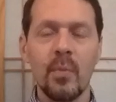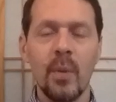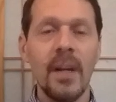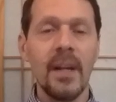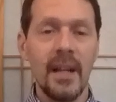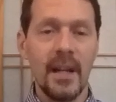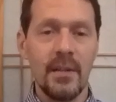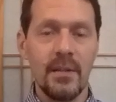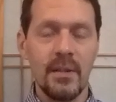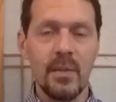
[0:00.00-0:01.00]
why it
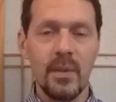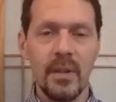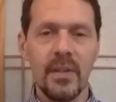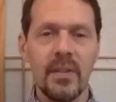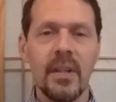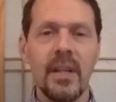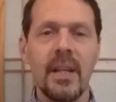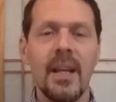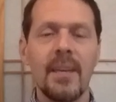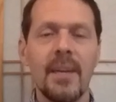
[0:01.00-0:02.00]
actually works.
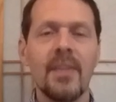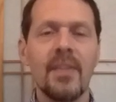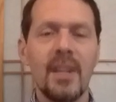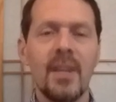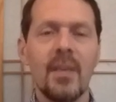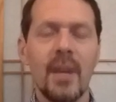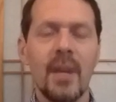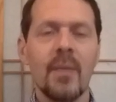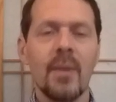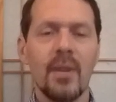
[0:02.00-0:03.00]
And by seeing why
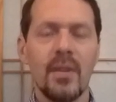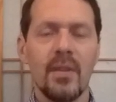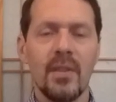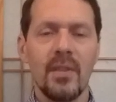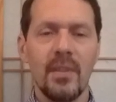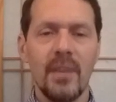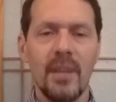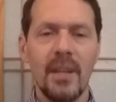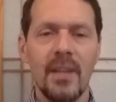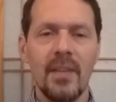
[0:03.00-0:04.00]
it works, gives us some
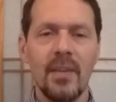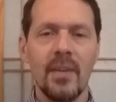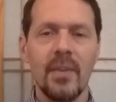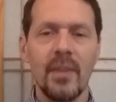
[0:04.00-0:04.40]
ideas. So